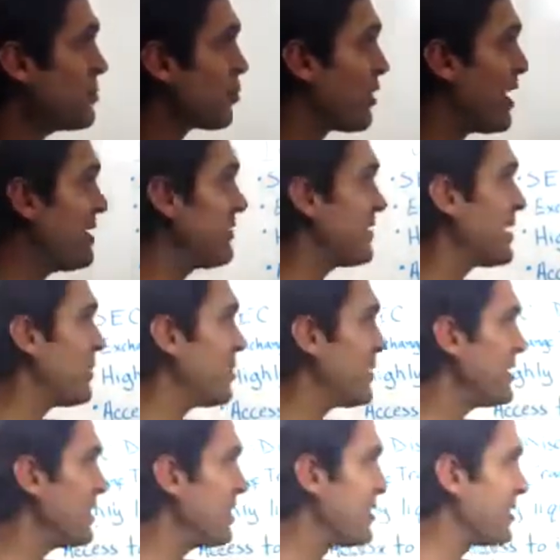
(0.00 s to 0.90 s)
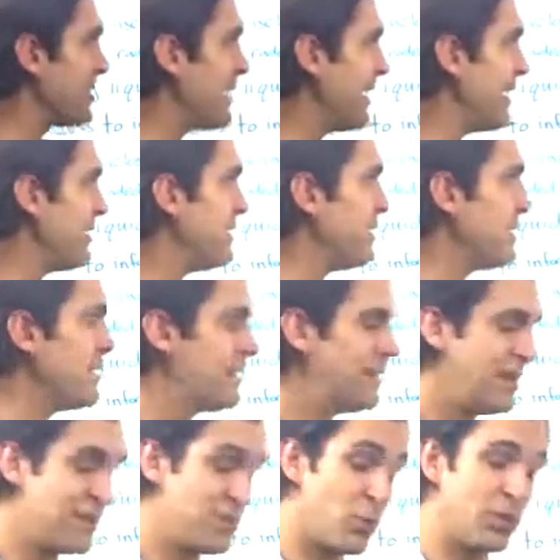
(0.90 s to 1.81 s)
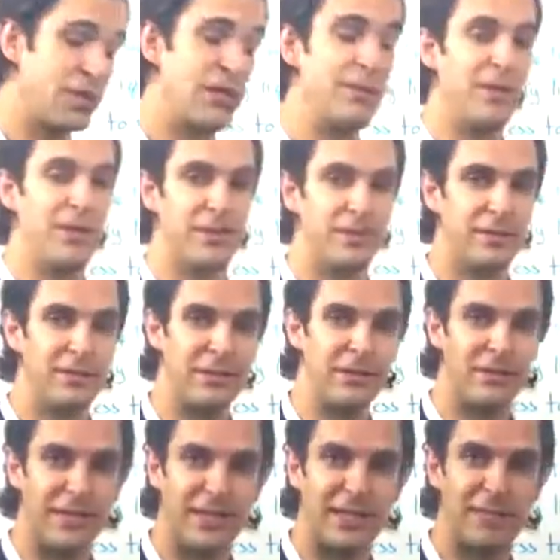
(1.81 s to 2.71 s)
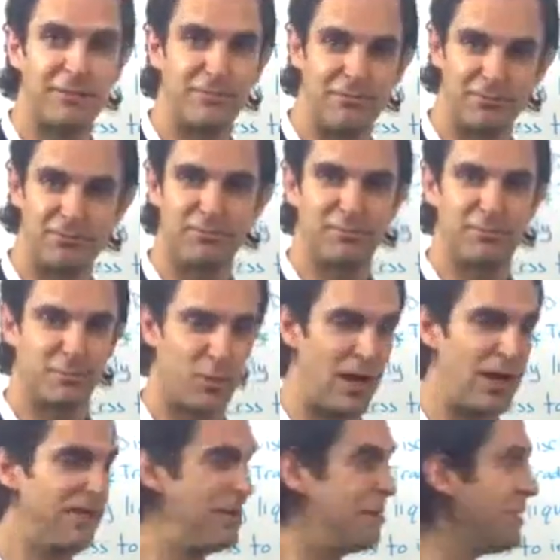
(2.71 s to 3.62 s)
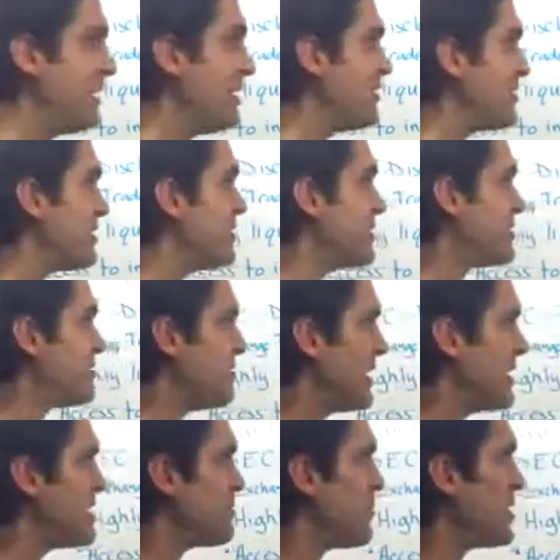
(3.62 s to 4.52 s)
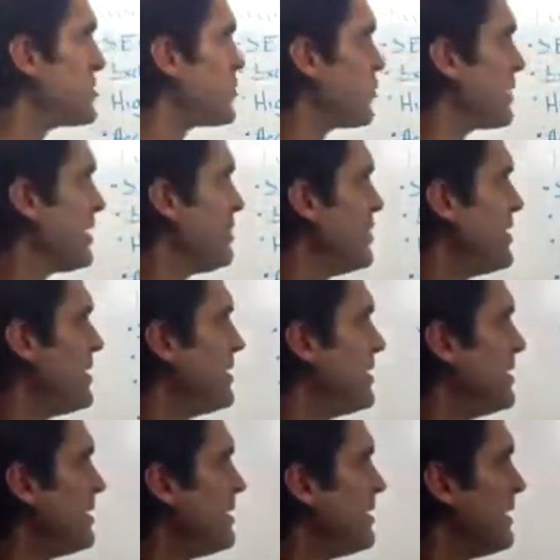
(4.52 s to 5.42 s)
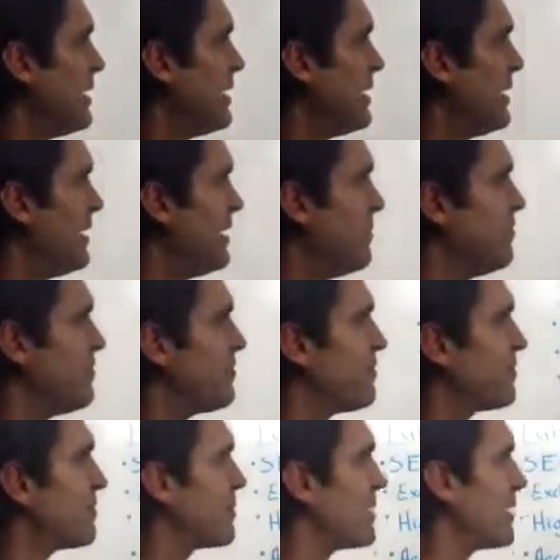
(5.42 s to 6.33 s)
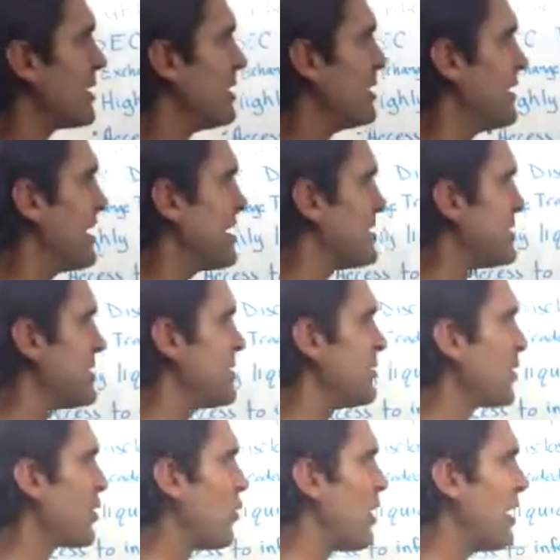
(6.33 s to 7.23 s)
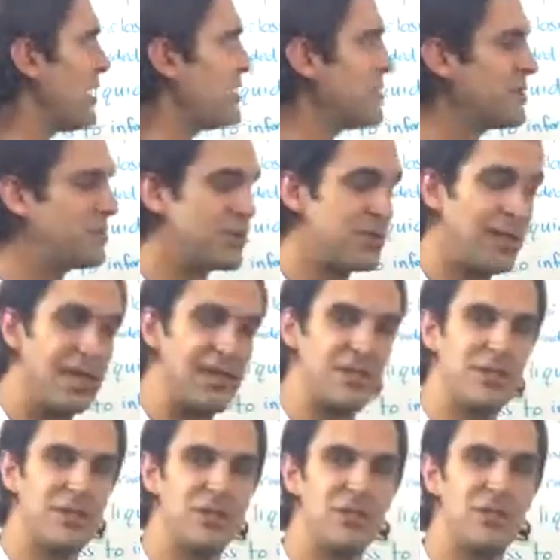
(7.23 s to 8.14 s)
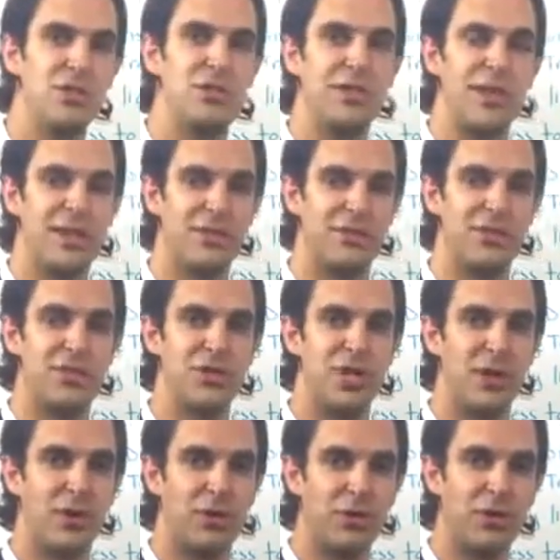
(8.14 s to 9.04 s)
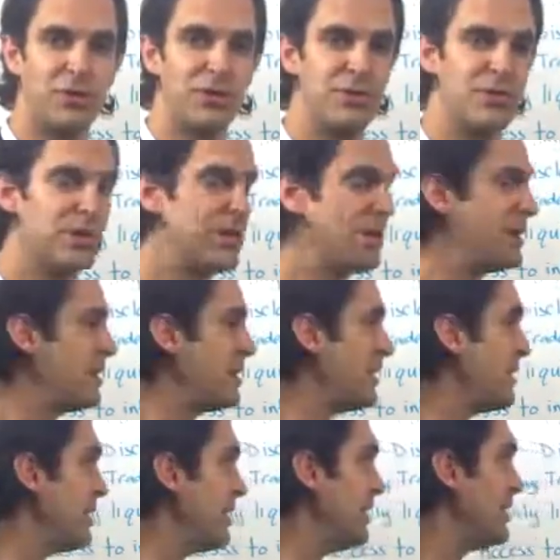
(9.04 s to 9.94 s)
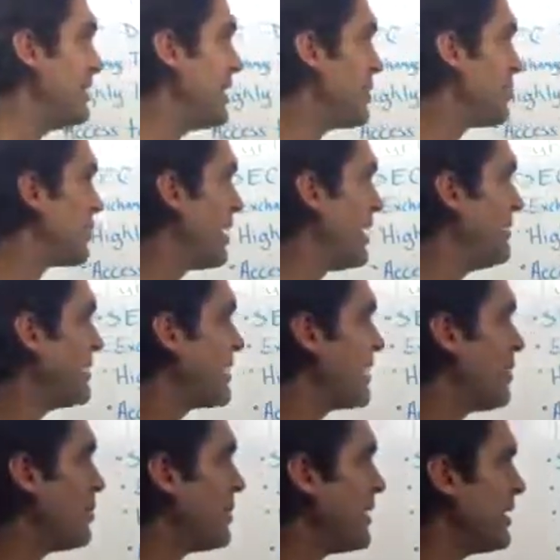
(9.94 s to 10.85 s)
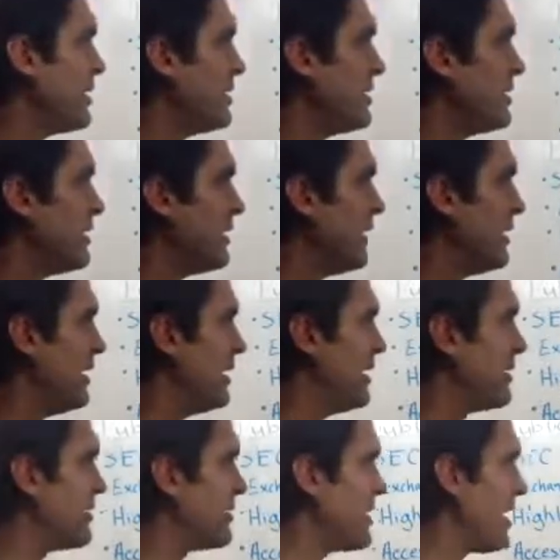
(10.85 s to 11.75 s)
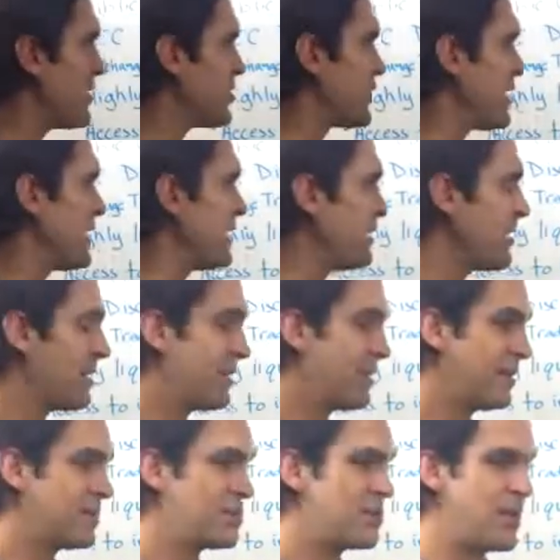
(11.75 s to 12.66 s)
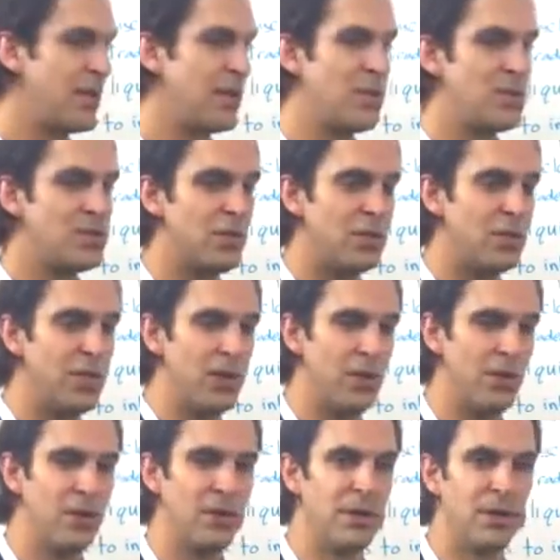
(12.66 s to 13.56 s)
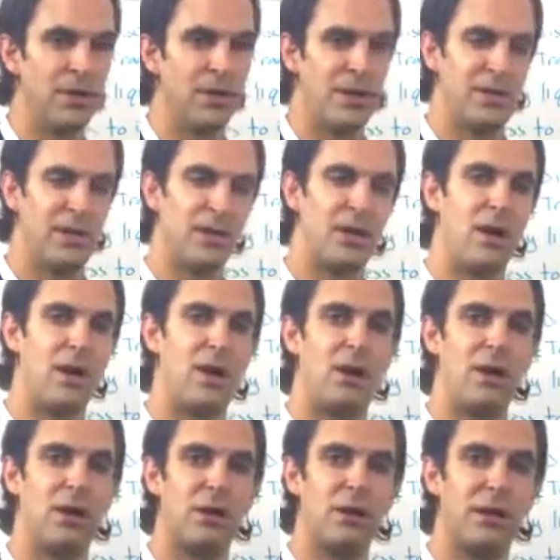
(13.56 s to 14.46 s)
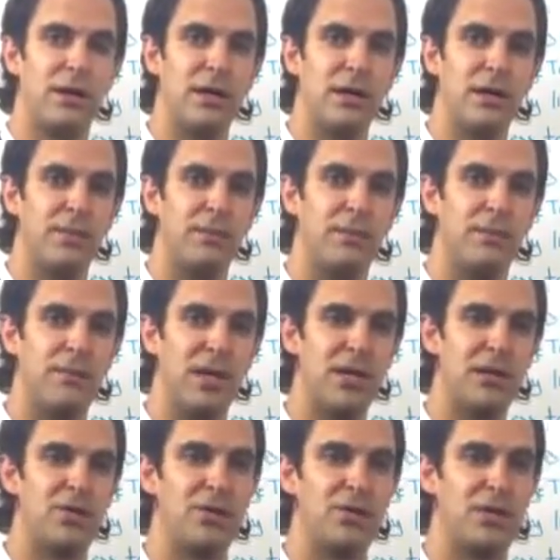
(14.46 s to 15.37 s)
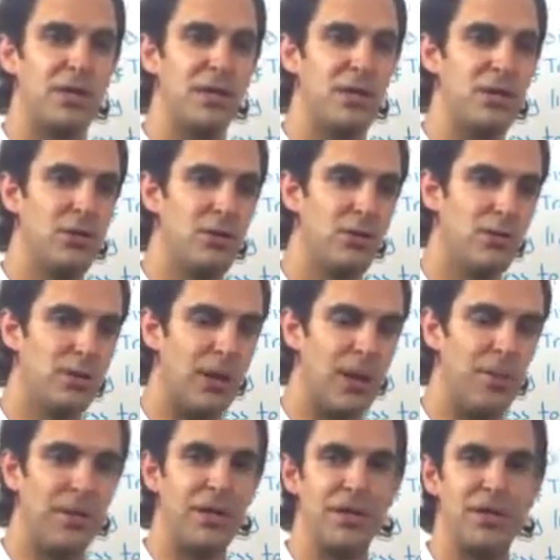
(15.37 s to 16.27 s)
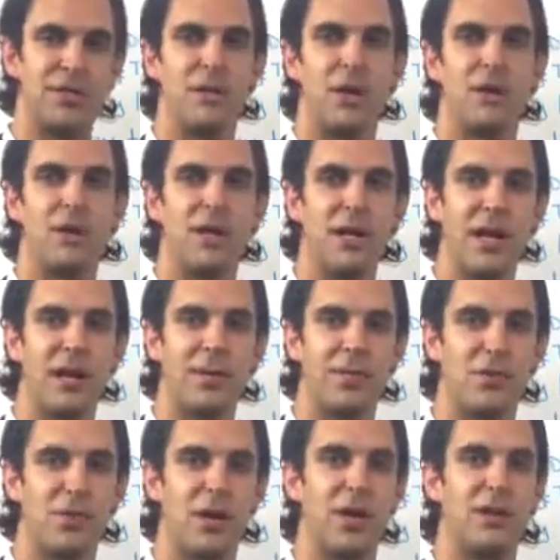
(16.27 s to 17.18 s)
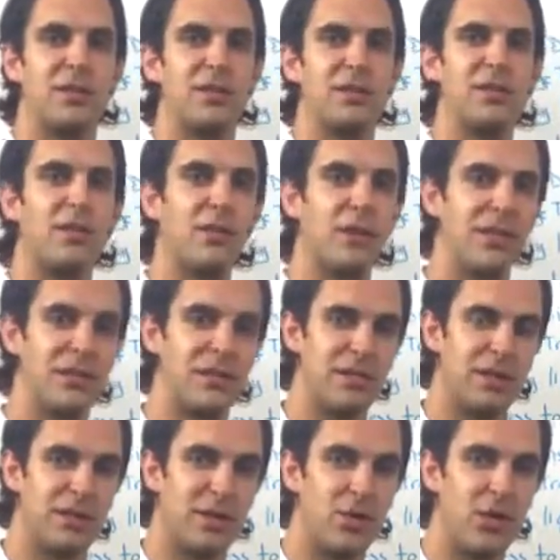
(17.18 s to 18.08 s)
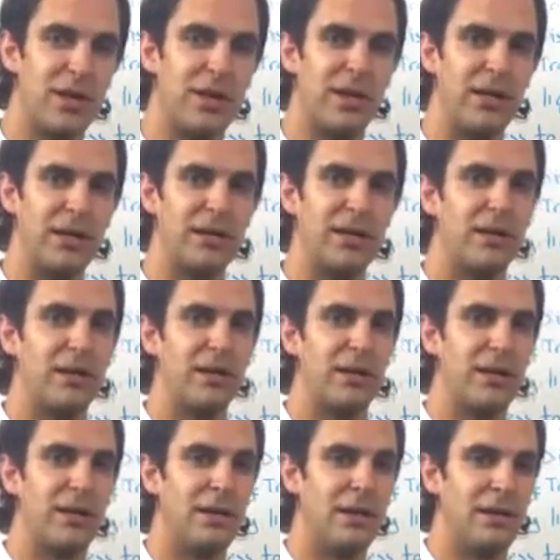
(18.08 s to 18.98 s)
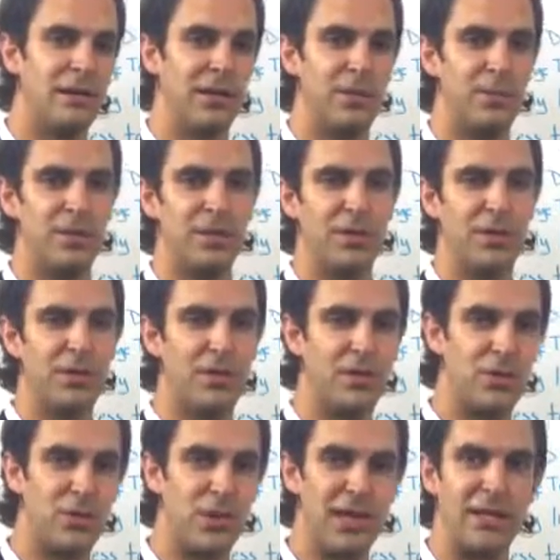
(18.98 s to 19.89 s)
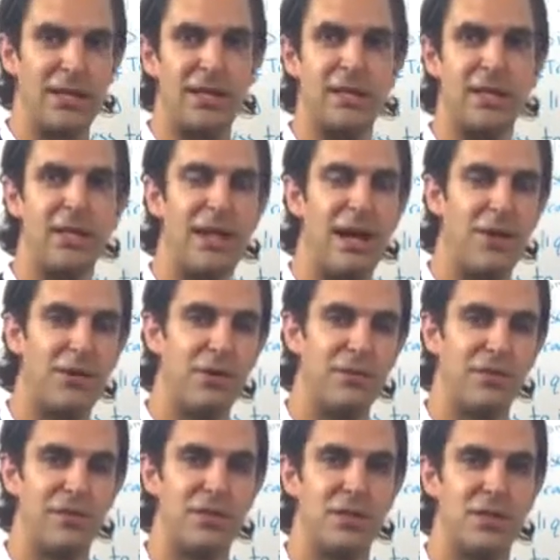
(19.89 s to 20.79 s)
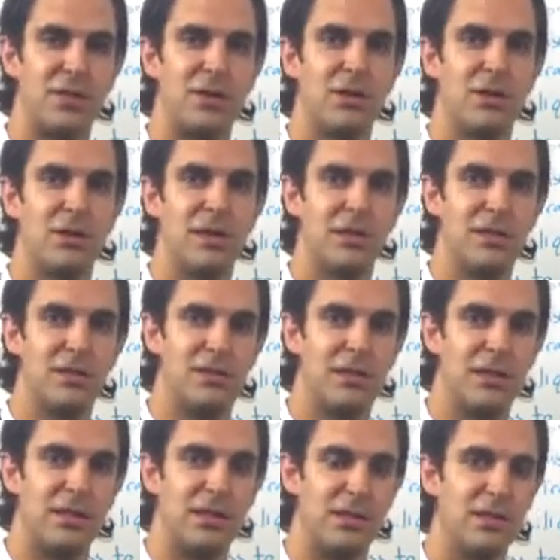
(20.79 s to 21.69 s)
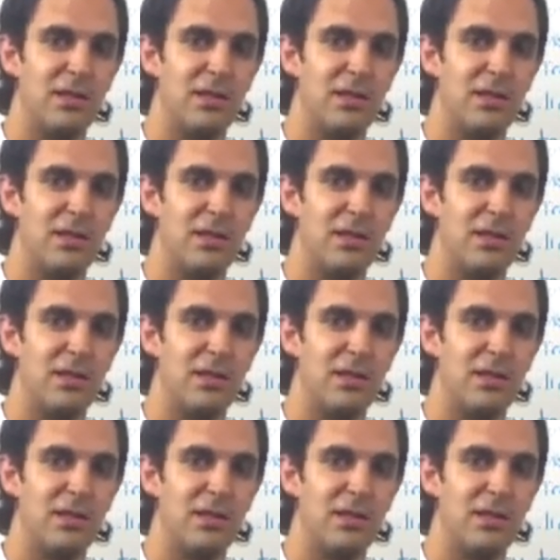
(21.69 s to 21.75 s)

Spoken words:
Private company, on the other hand, is more limited, and like private means, it's much more limited. The SEC requires that there's less than 2,000 shareholders in a private company. They're not traded on an exchange, although there are interesting new companies starting up trying to increase the liquidity and the ability to trade in and out of these securities a